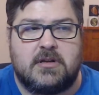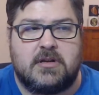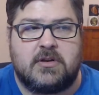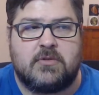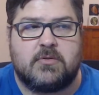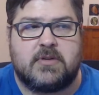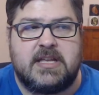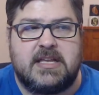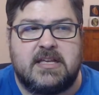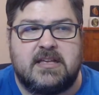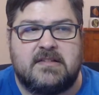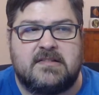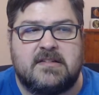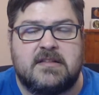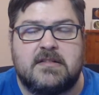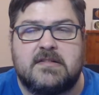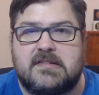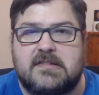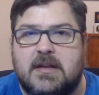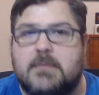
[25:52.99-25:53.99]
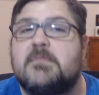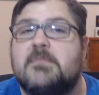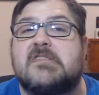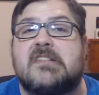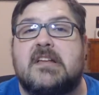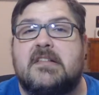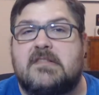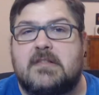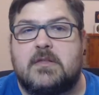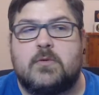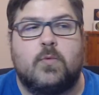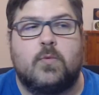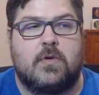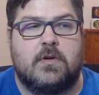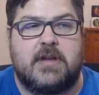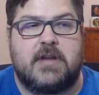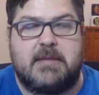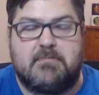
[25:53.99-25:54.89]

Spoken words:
agree is, in some sense of the word,